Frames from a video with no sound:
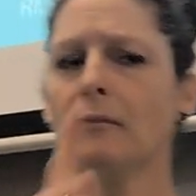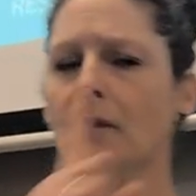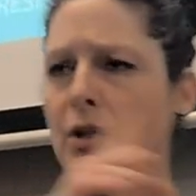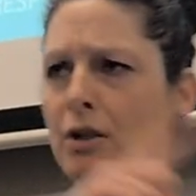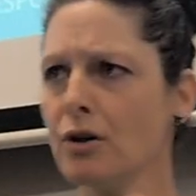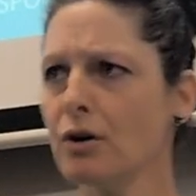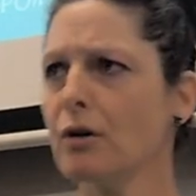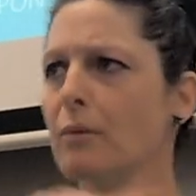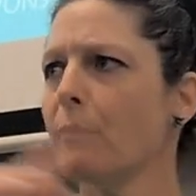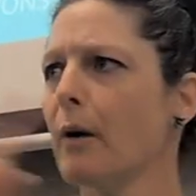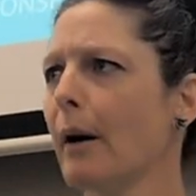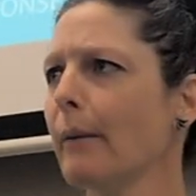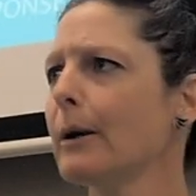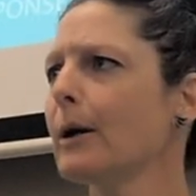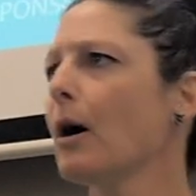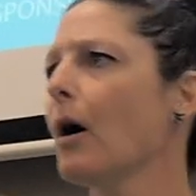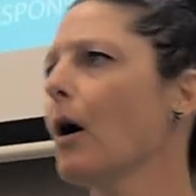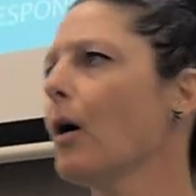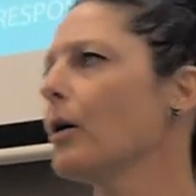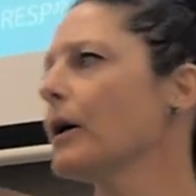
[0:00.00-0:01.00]
you can probably
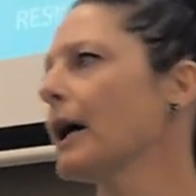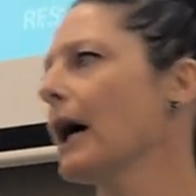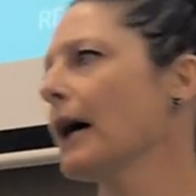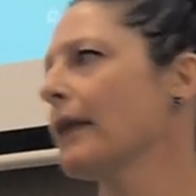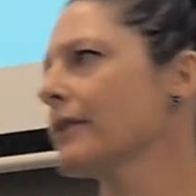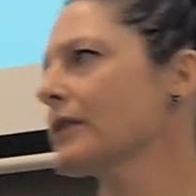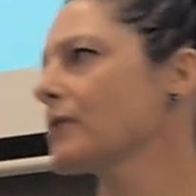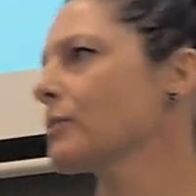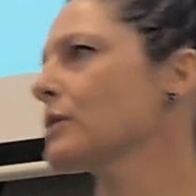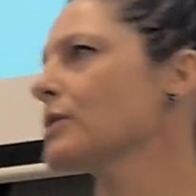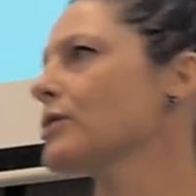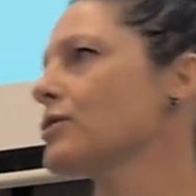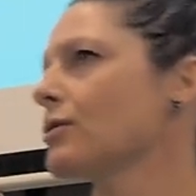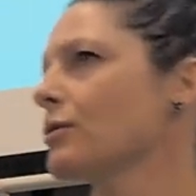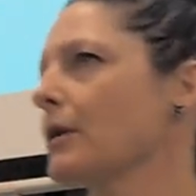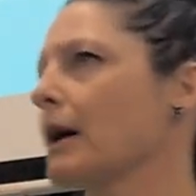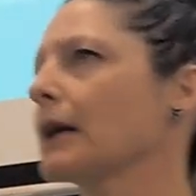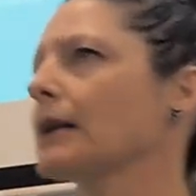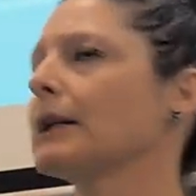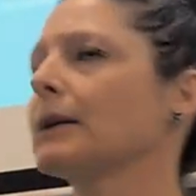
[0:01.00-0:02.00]
go oh yeah this was
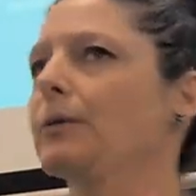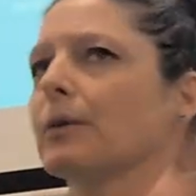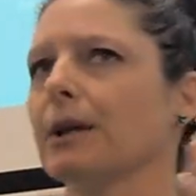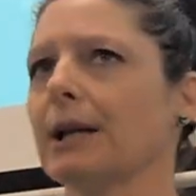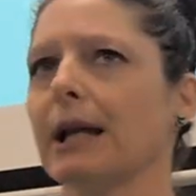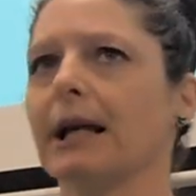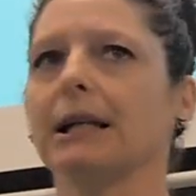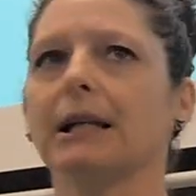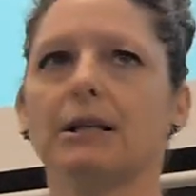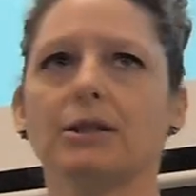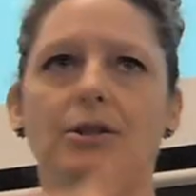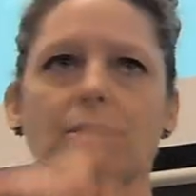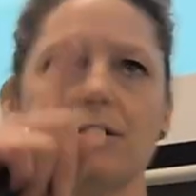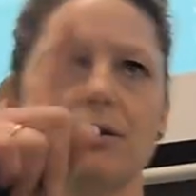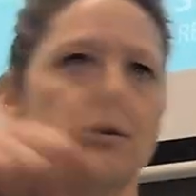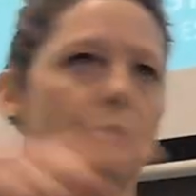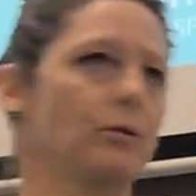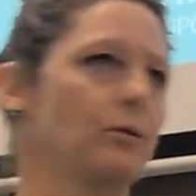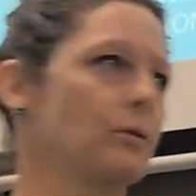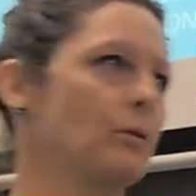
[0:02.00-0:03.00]
directly related
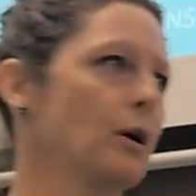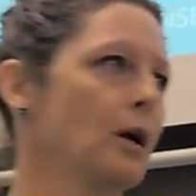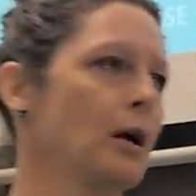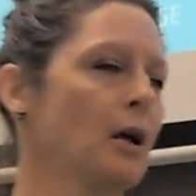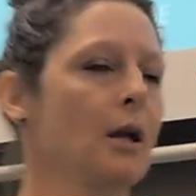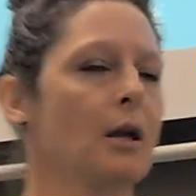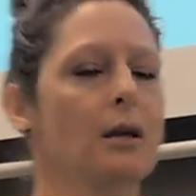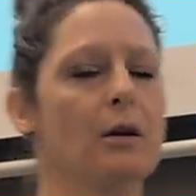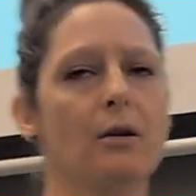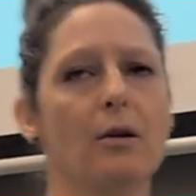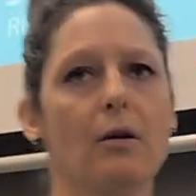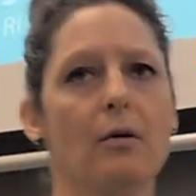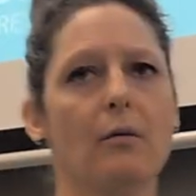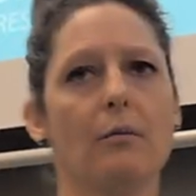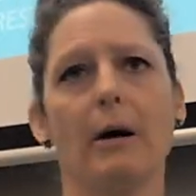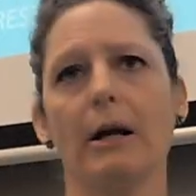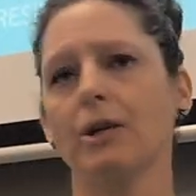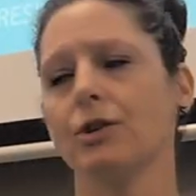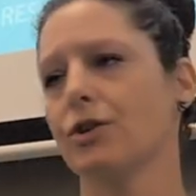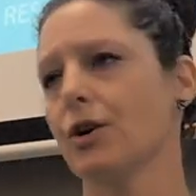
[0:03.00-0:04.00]
to you know
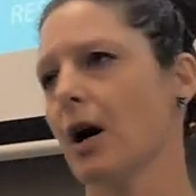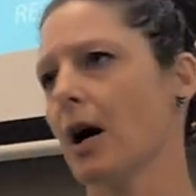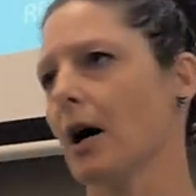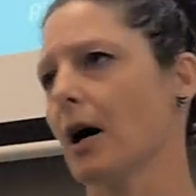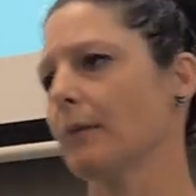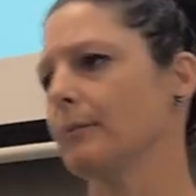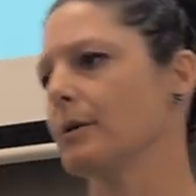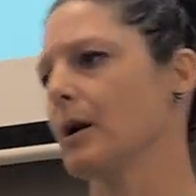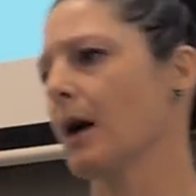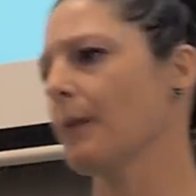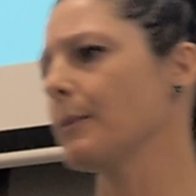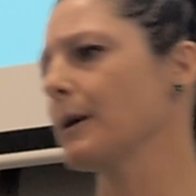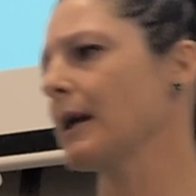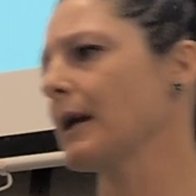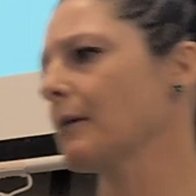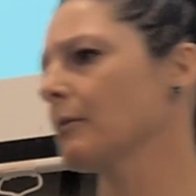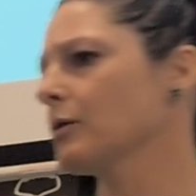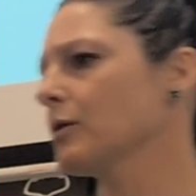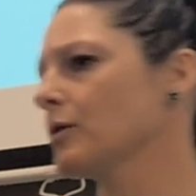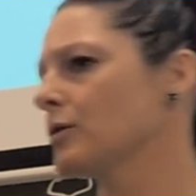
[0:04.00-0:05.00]
my job not
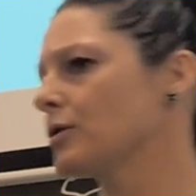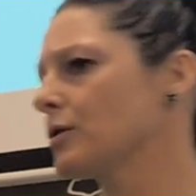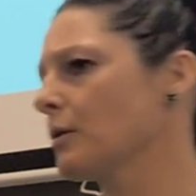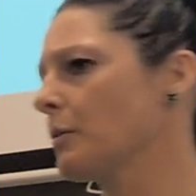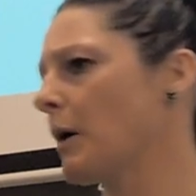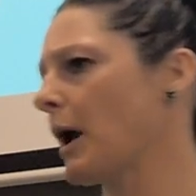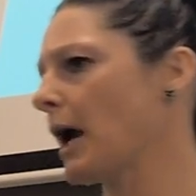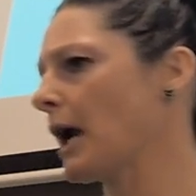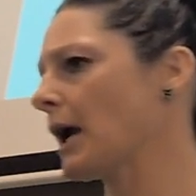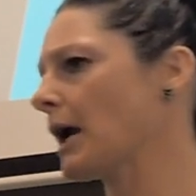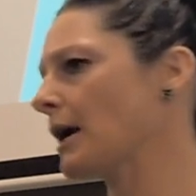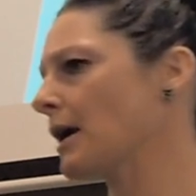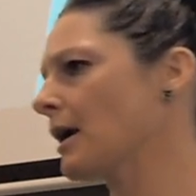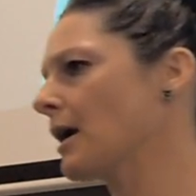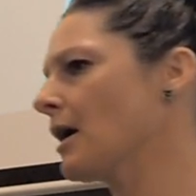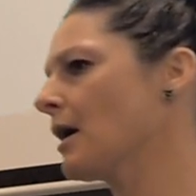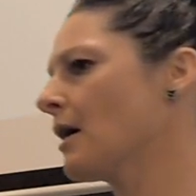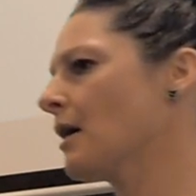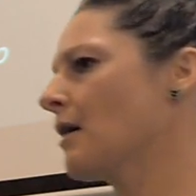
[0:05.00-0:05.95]
being able to pay